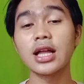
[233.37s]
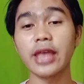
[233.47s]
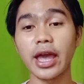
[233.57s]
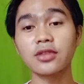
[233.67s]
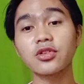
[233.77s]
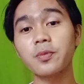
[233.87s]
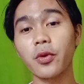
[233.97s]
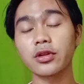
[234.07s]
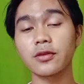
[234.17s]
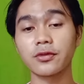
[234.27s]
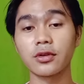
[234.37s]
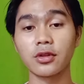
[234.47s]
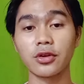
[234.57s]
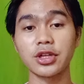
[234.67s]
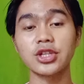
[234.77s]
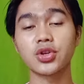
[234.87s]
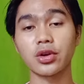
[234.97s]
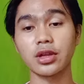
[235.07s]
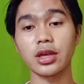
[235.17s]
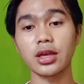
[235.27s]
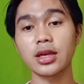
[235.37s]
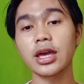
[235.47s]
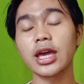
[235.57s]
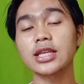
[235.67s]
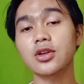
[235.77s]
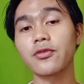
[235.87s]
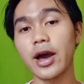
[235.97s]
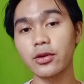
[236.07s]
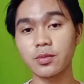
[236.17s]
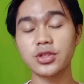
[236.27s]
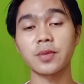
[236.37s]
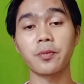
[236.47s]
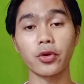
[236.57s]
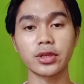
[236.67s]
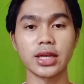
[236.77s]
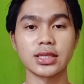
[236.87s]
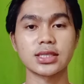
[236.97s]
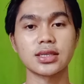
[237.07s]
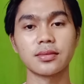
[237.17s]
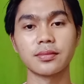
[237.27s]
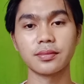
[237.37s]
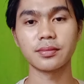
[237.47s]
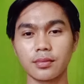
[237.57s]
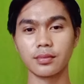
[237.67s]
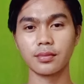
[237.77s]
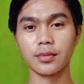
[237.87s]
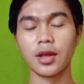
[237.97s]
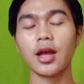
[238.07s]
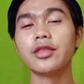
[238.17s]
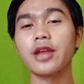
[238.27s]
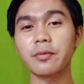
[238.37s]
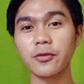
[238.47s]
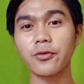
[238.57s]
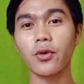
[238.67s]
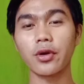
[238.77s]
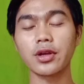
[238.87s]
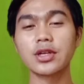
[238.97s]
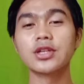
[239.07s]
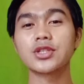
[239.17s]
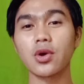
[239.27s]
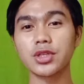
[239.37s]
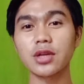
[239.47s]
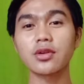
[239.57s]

the entry point of their learning journey is of utmost importance. Number 4, social